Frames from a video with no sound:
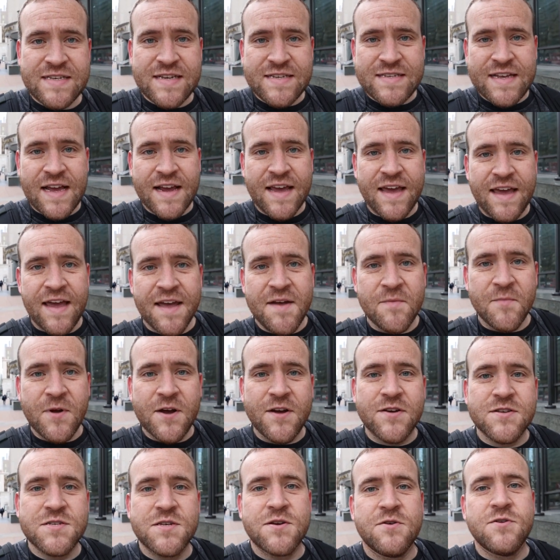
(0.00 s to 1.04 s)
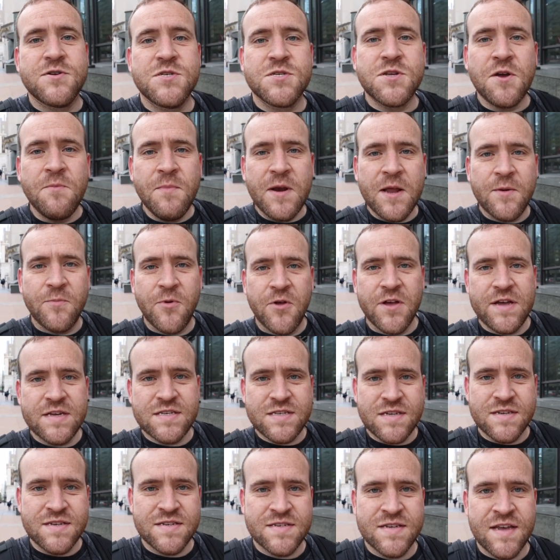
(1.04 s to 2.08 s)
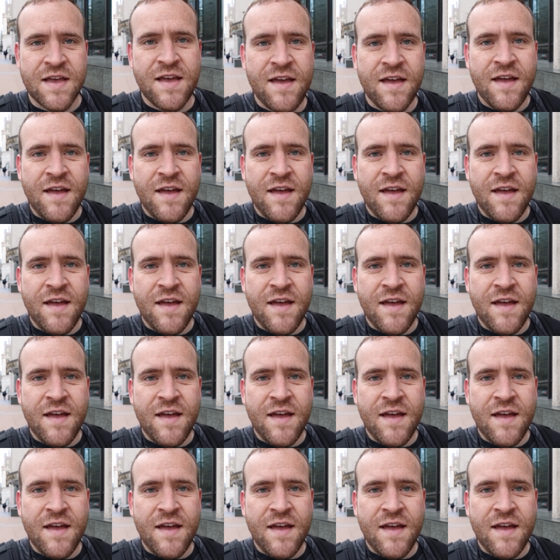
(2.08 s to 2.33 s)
as I can because there are so many places